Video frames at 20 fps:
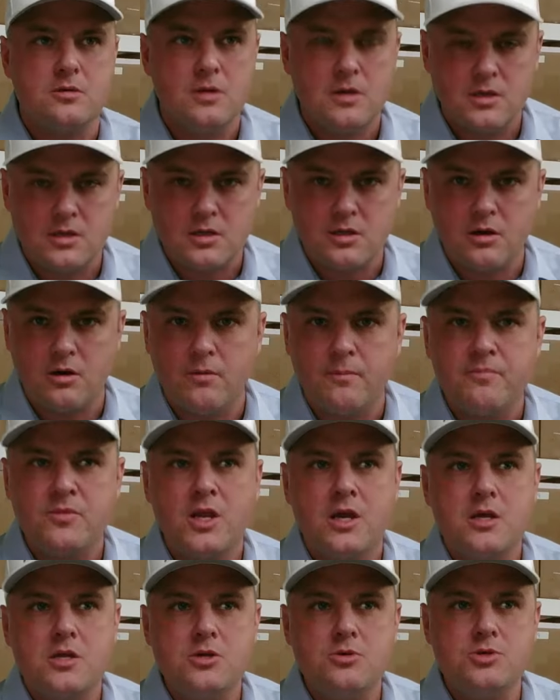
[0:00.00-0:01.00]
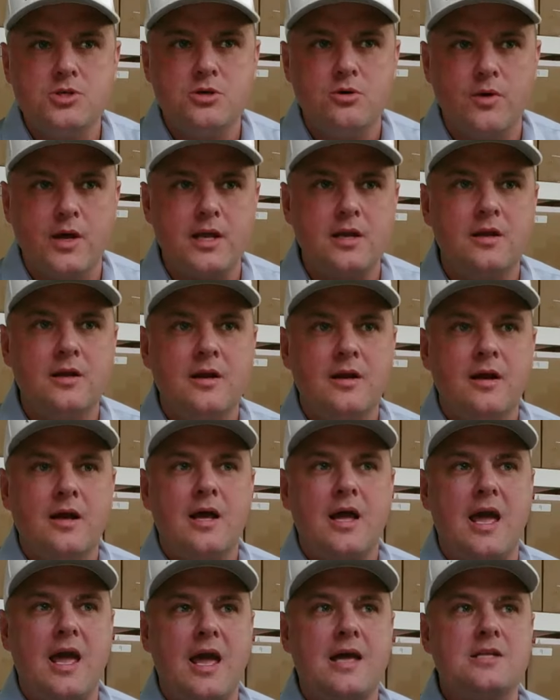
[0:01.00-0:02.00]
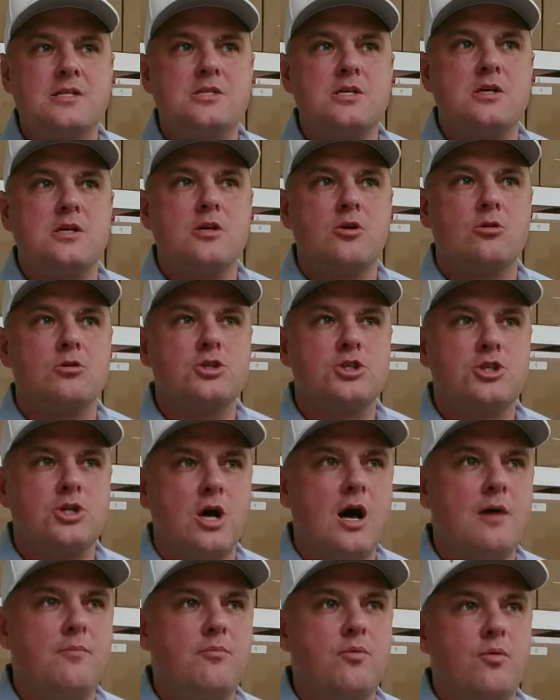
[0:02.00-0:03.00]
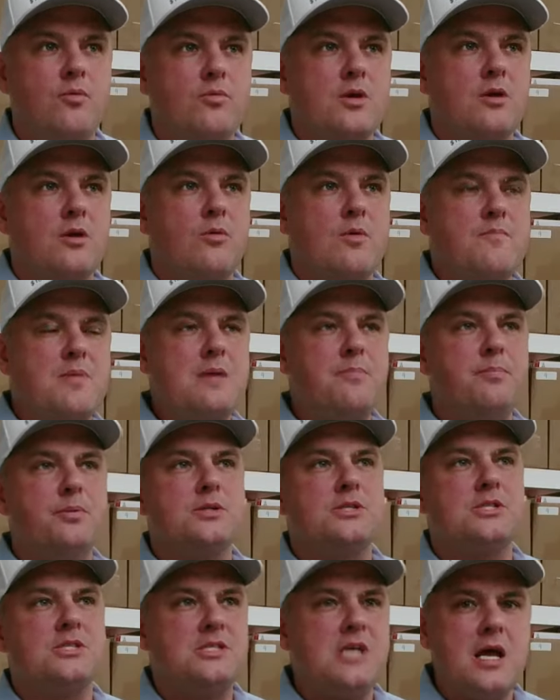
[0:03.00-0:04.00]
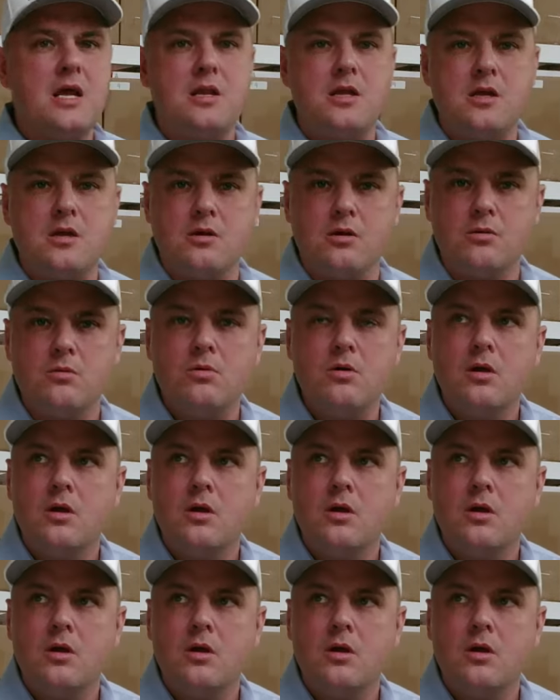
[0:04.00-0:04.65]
you do it. And your job, when people say to you,